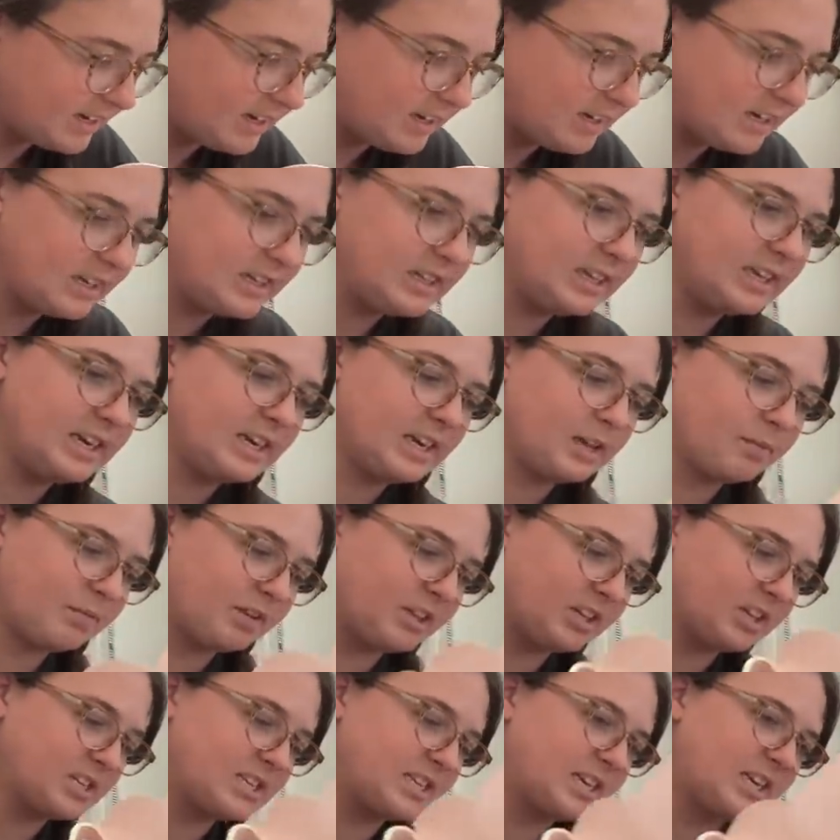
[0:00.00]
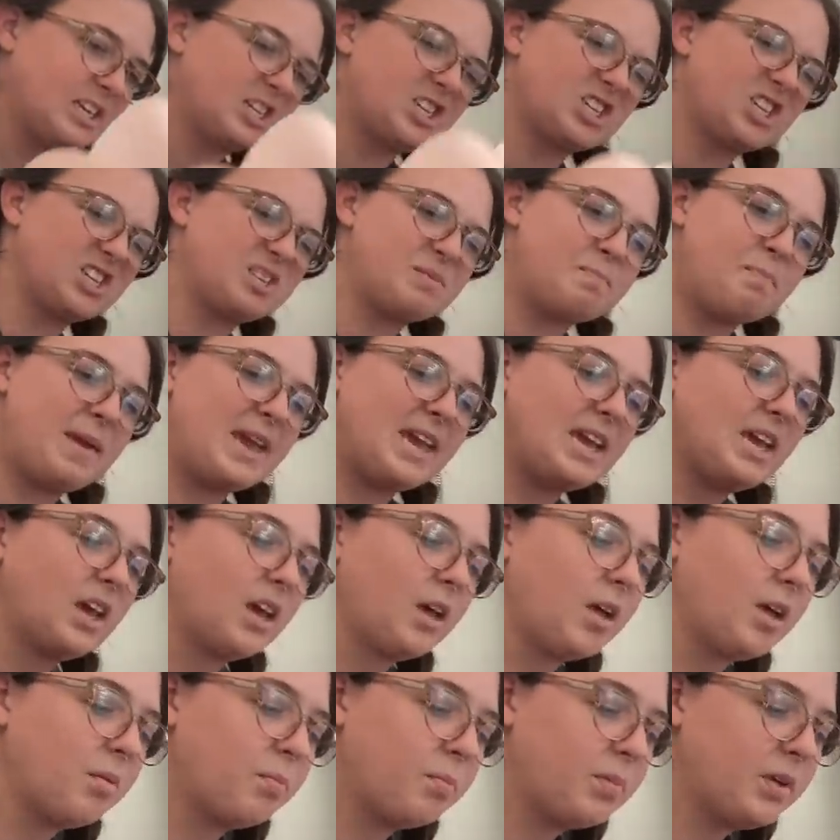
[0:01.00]
can clean it up. It looks like it's just
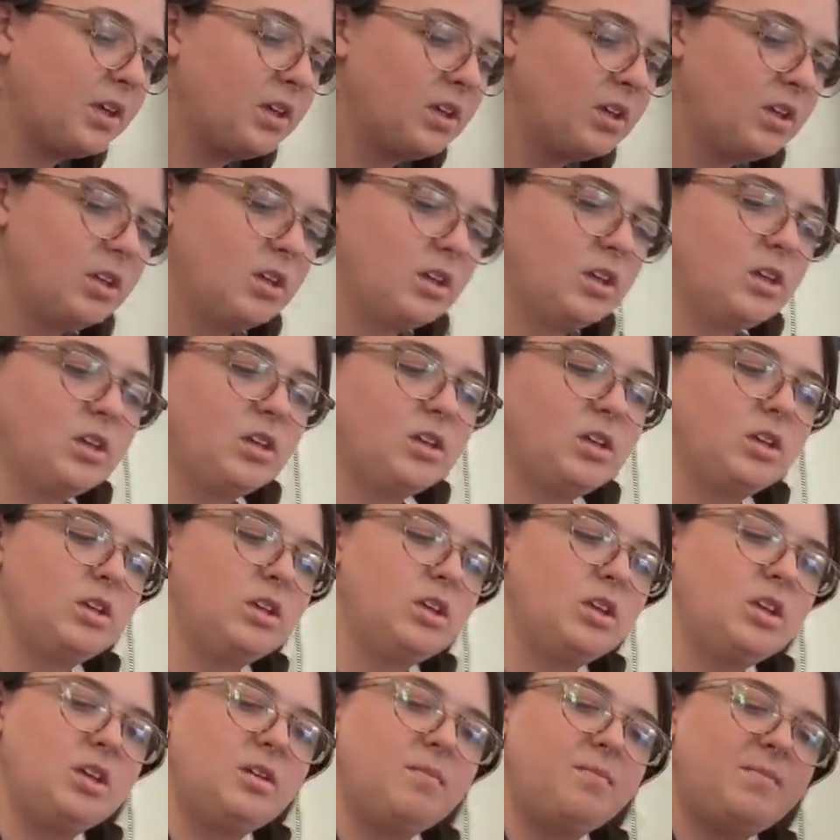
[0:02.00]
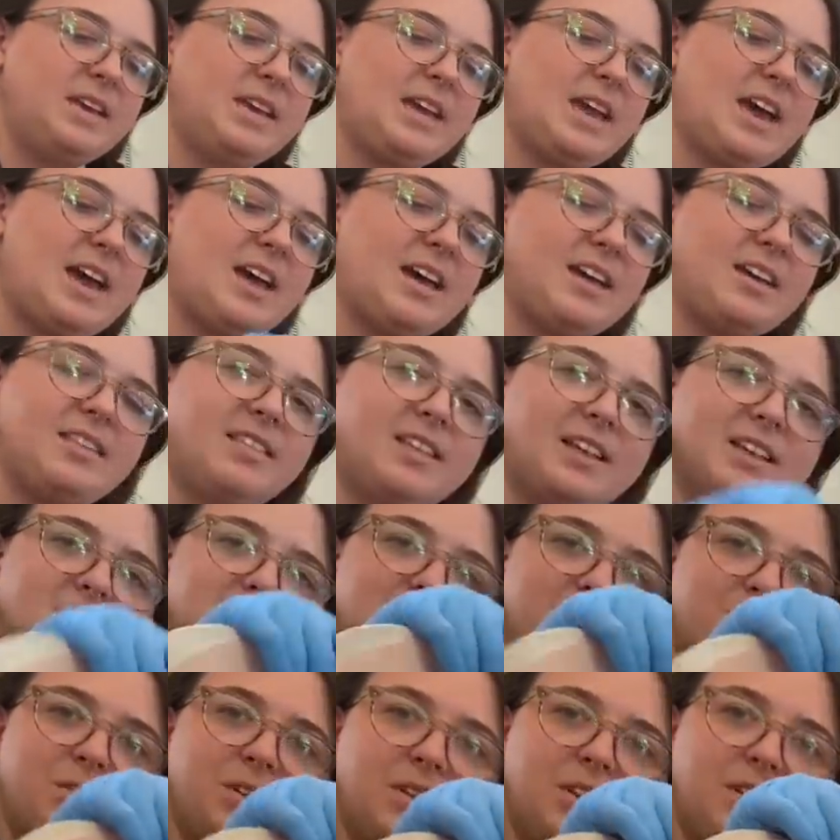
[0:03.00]
makeup. But yeah, that's
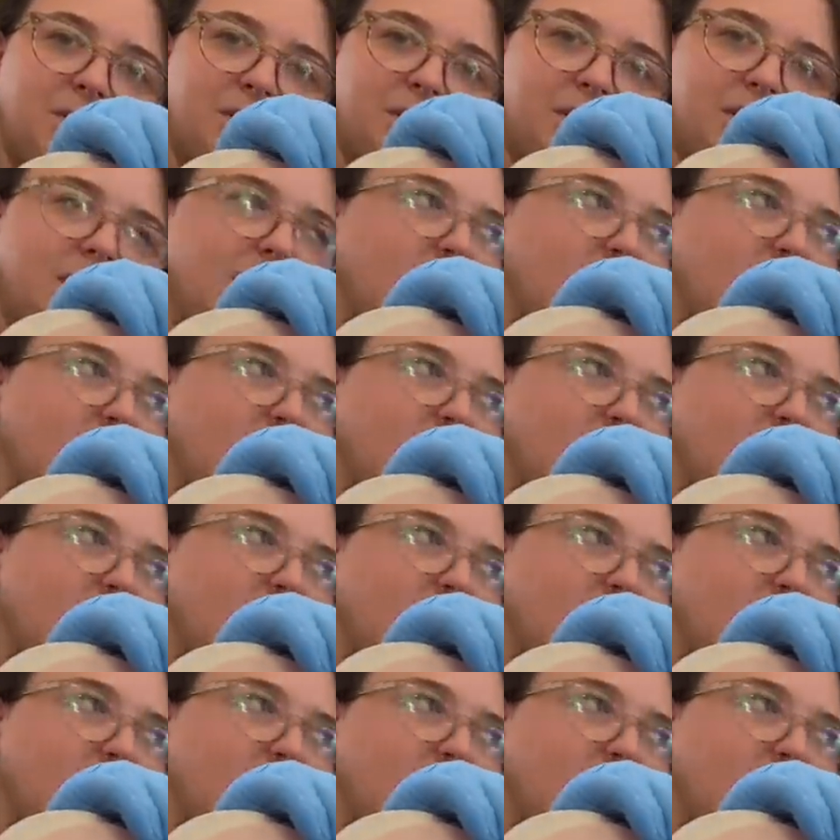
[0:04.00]
really, really